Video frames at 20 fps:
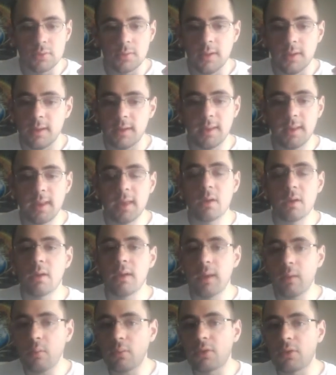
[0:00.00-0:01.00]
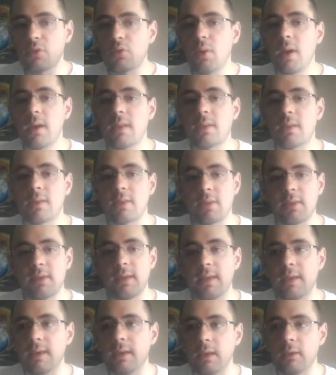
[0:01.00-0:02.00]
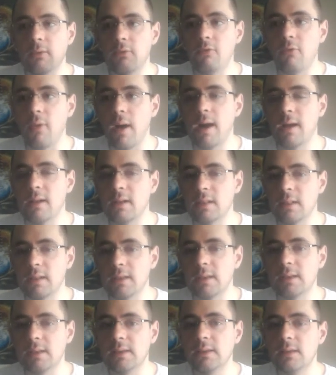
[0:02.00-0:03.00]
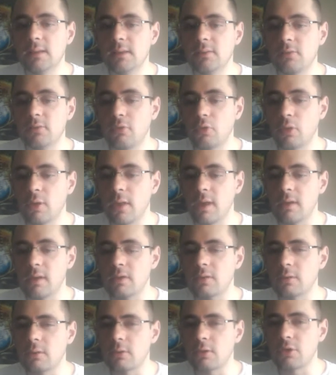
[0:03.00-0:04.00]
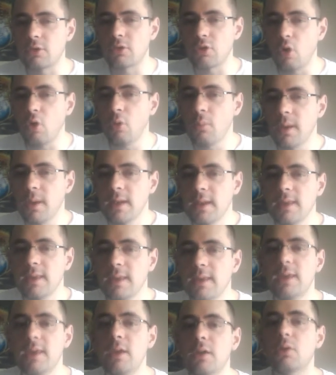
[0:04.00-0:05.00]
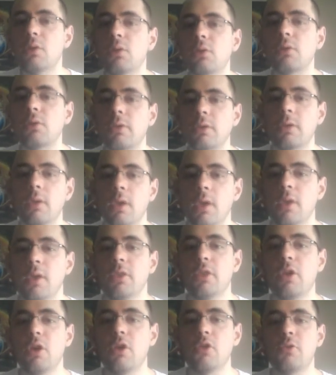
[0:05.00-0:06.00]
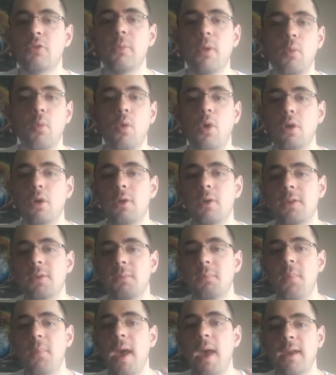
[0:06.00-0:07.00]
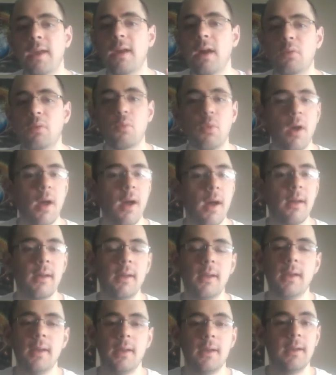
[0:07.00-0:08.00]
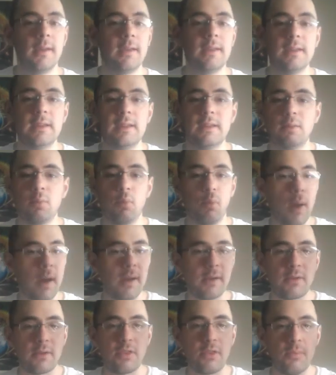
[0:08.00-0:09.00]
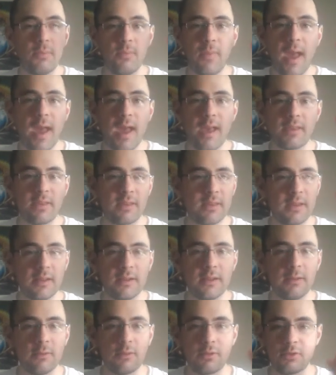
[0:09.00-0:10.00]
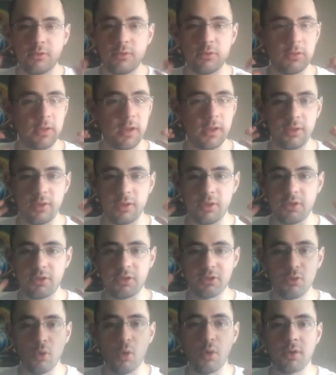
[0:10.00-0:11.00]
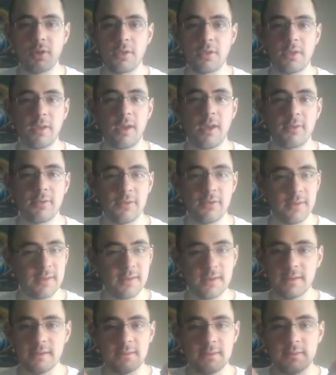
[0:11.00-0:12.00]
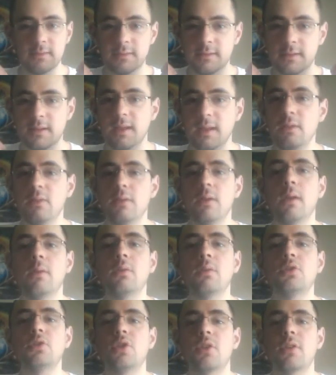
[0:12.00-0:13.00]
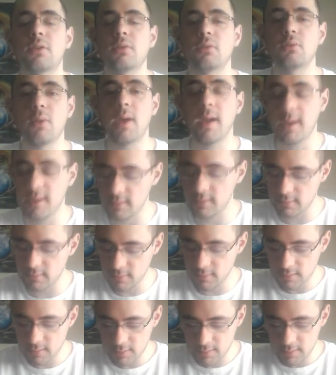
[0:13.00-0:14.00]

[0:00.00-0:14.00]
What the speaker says: It was great to see finally, for like so many years, the Ultimate Warrior is back on Raw. He wears the mask and he was doing all the snort stuff, and it was just great.